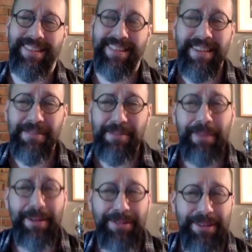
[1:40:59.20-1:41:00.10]

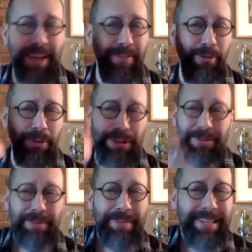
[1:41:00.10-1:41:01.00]
Remember, I was going to have a weak
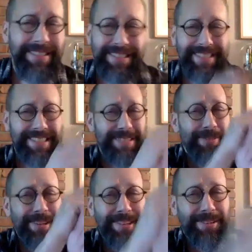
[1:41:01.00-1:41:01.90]
swing because I just
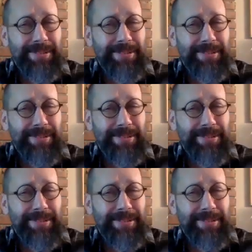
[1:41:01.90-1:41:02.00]
didn't want to do